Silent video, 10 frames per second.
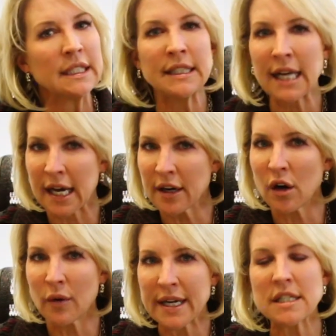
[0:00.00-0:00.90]
Not
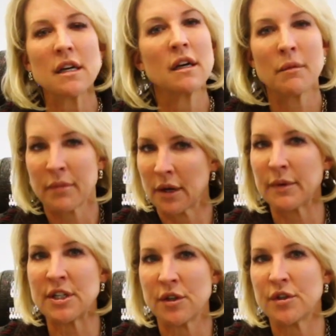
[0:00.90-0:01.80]
always, but
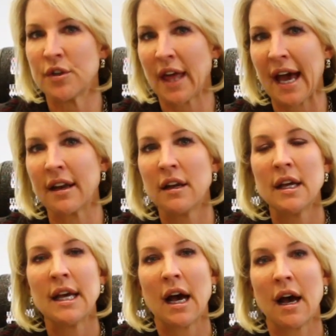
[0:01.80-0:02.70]
we do do that.
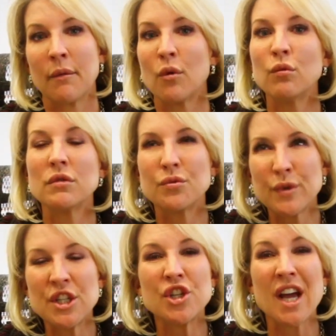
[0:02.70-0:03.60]
Um,
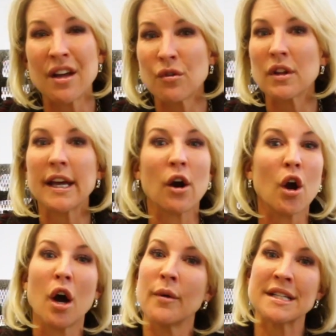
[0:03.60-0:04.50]
we generally
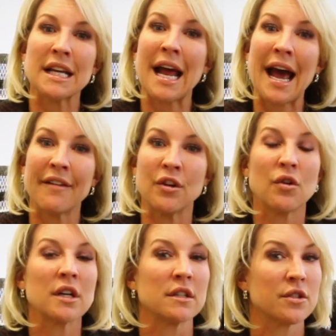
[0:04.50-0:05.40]
are always going to have
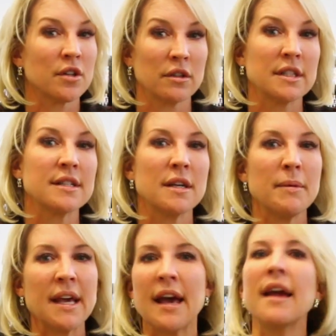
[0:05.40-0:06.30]
you consult a
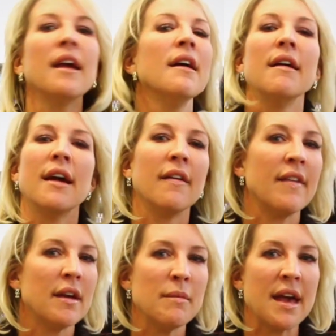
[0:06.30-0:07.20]
CPA, and
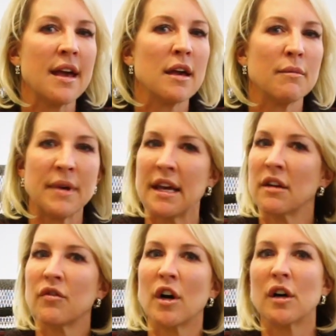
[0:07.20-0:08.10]
they may be
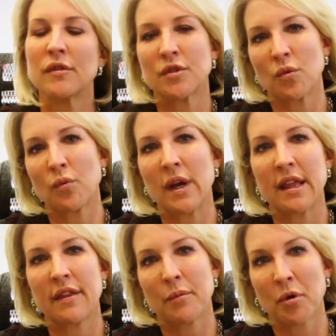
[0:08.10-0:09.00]
involved
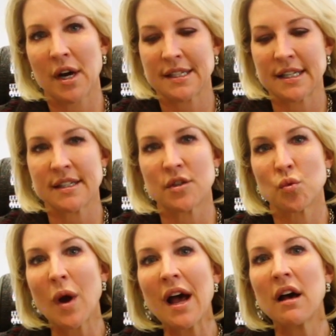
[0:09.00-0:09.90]
with the process
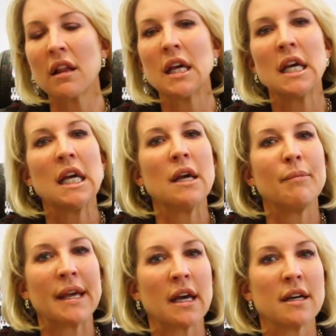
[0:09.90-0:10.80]
as well
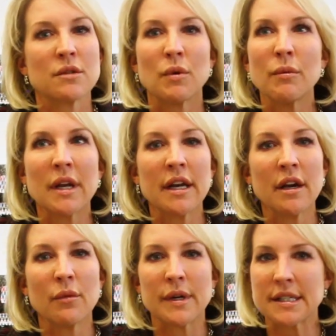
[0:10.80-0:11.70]
because we want to
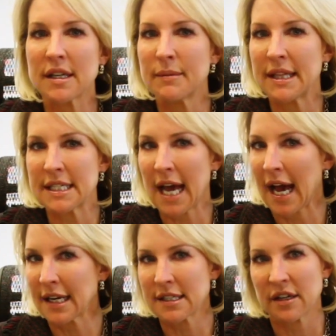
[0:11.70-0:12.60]
know what's going to be the
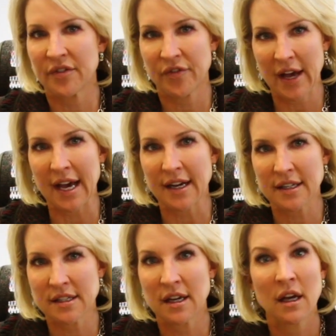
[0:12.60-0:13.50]
tax
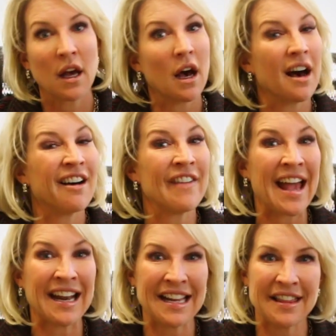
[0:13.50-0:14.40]
effect of
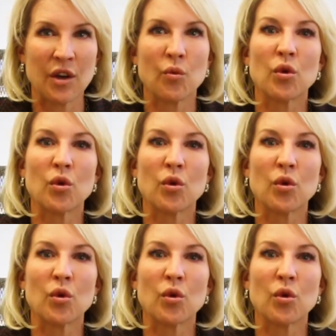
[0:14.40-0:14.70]
anything